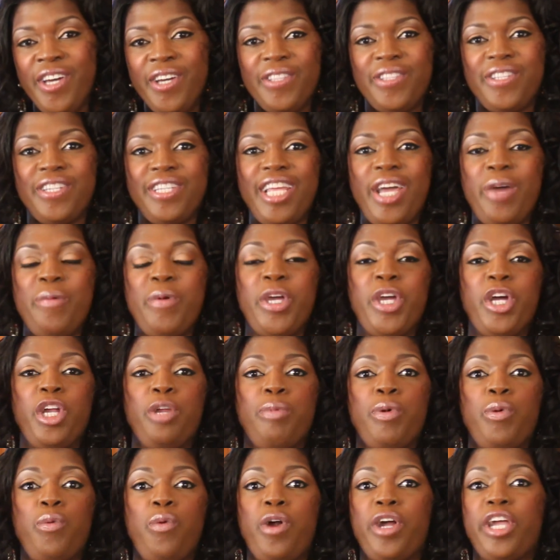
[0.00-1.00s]
Today we're
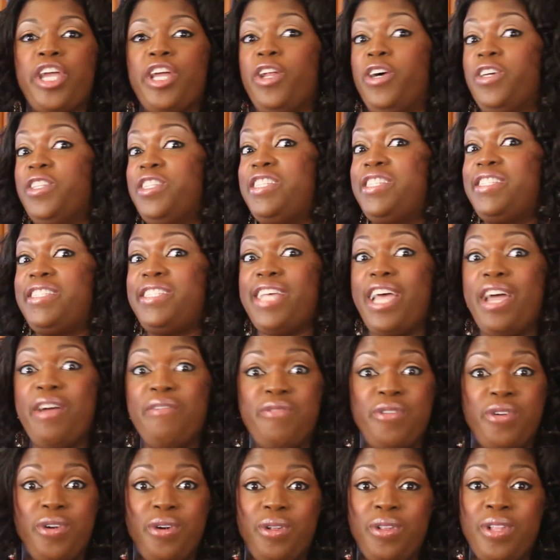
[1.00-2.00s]
going to be working on
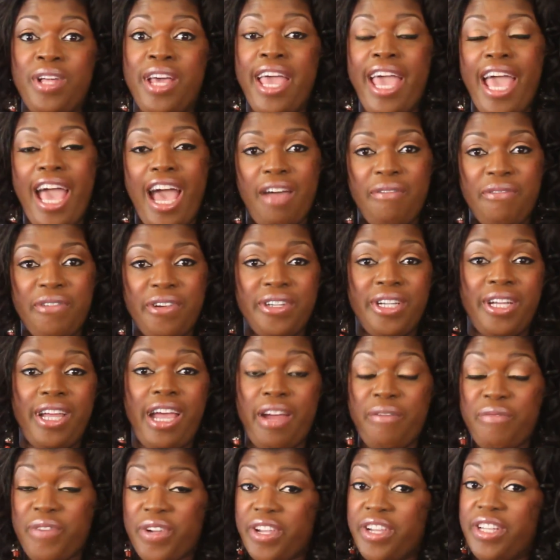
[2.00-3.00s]
several
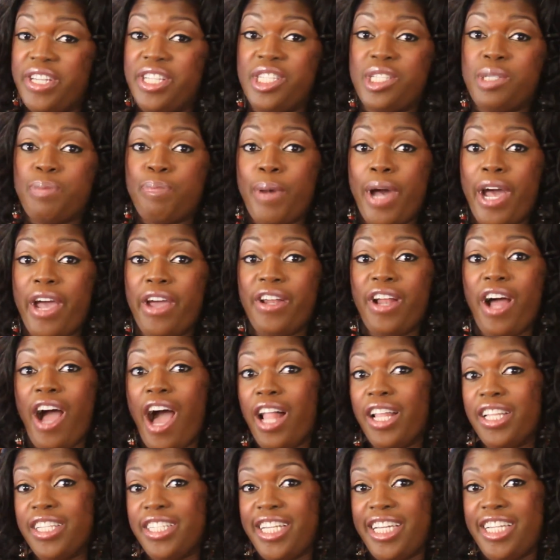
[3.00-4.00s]
African-inspired
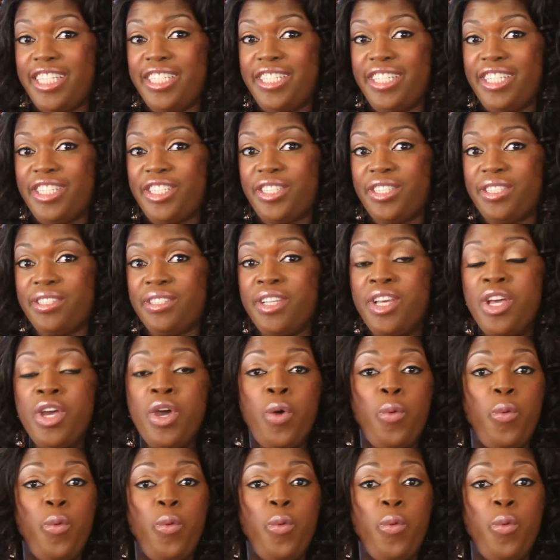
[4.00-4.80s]
holiday dishes.